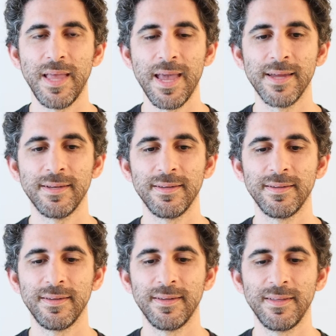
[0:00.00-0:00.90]
And
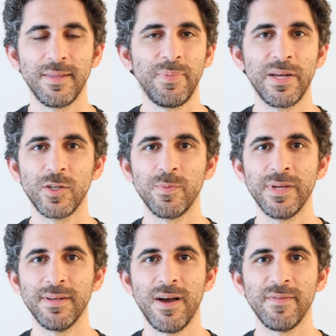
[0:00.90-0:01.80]
the
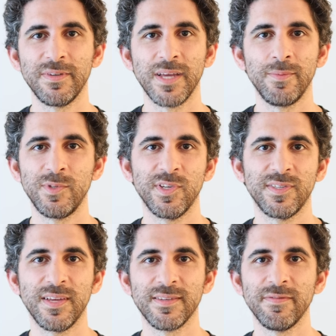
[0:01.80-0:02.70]
punishment oftentimes
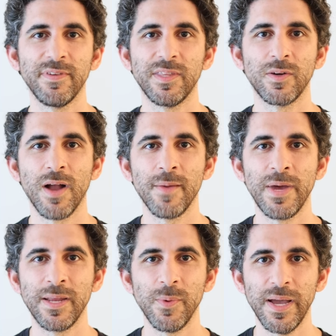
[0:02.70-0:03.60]
just doesn't fit the crime
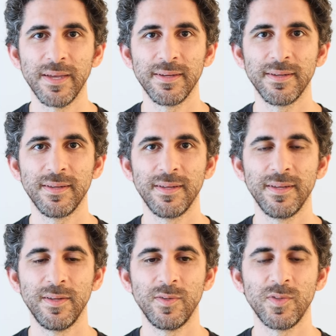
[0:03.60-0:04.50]
anyway.
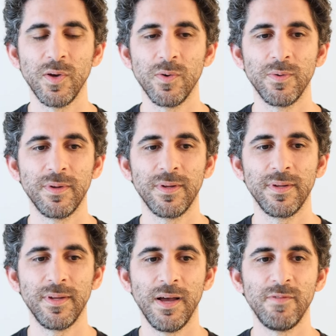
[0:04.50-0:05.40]
So
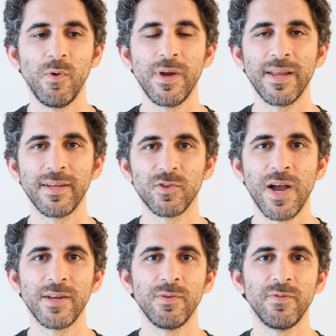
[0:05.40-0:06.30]
avoiding,
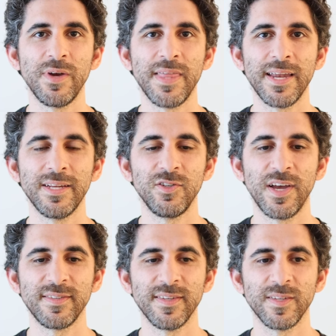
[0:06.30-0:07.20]
trying to avoid that
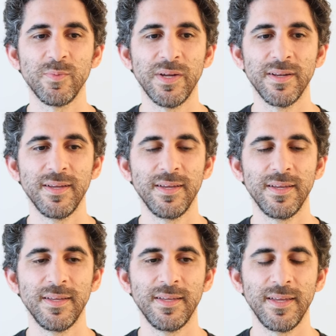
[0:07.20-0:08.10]
injustice, but
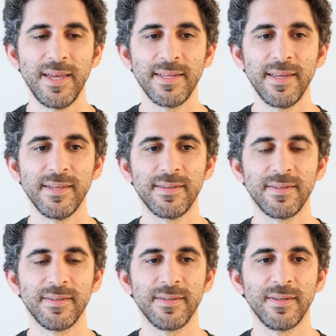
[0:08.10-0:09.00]
it,
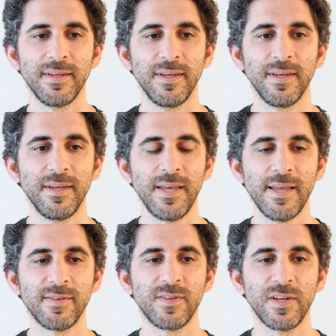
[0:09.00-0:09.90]
it's,
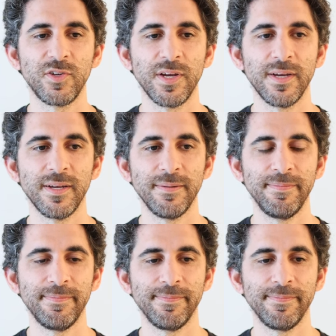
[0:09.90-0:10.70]
it's such a,